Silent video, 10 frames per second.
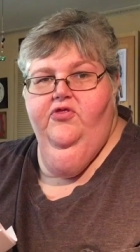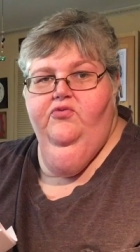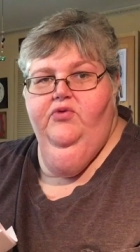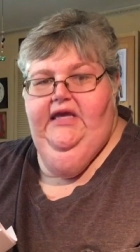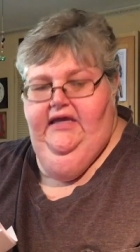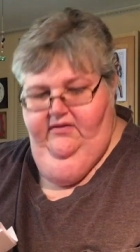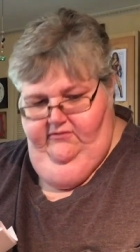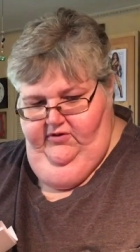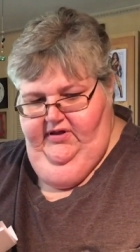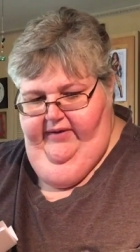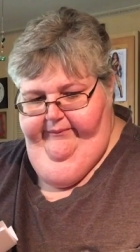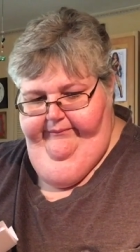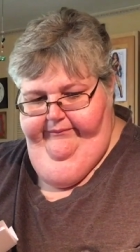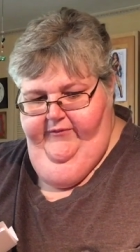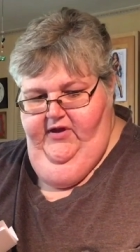three. Yep.
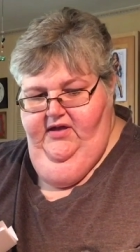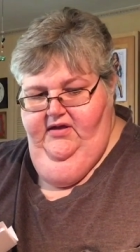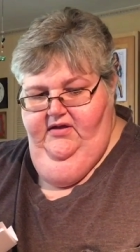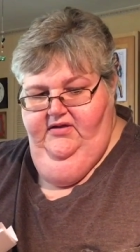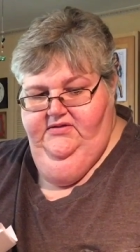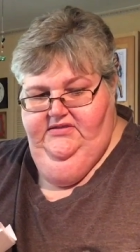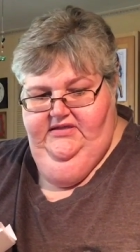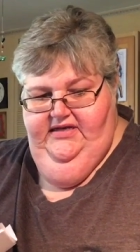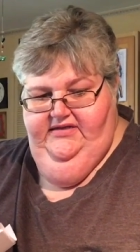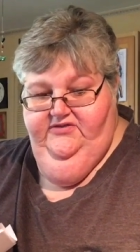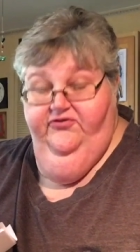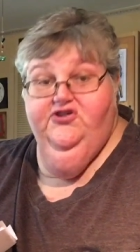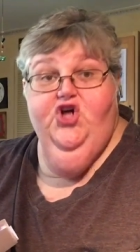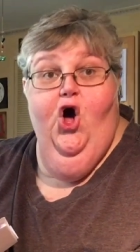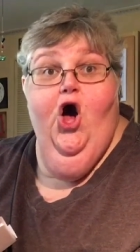Today's the
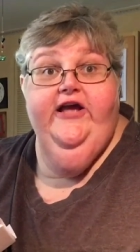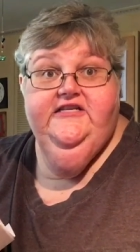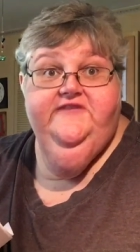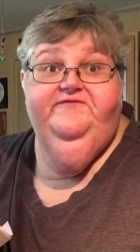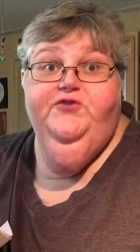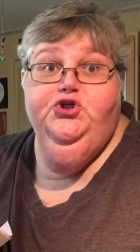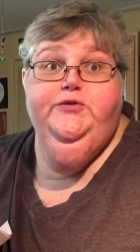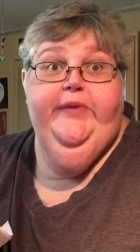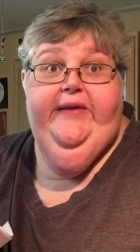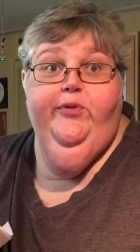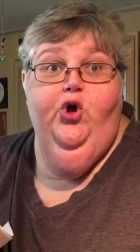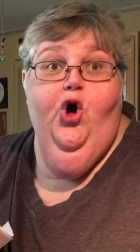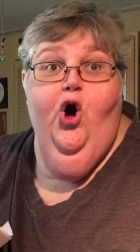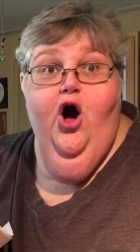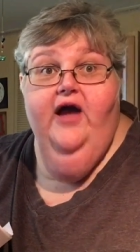first. August 1st, people.
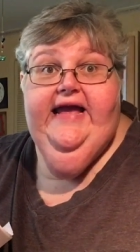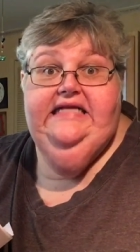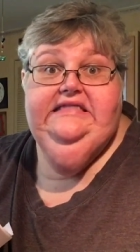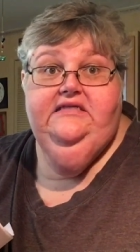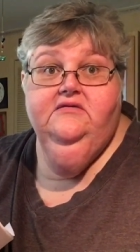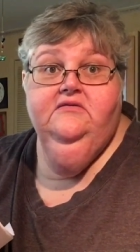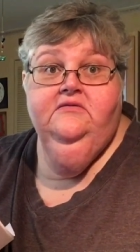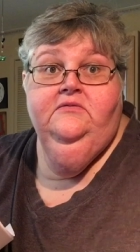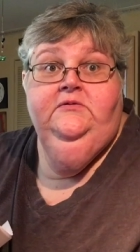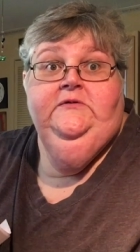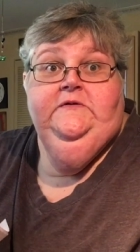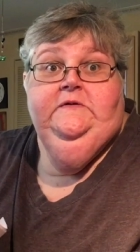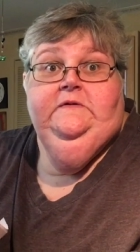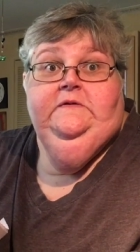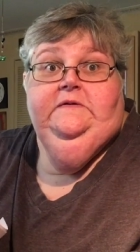August.
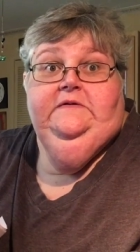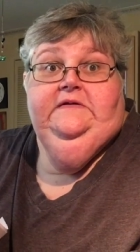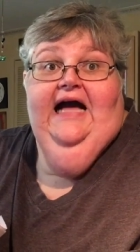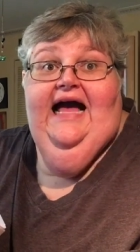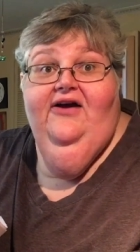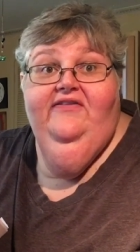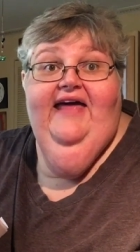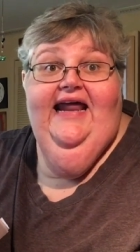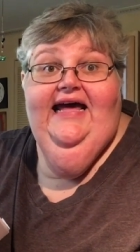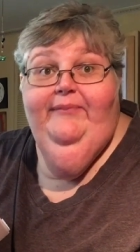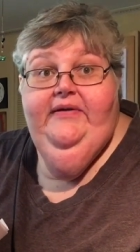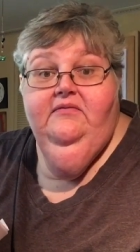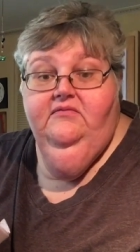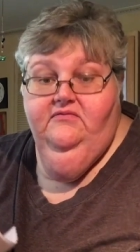How did that happen?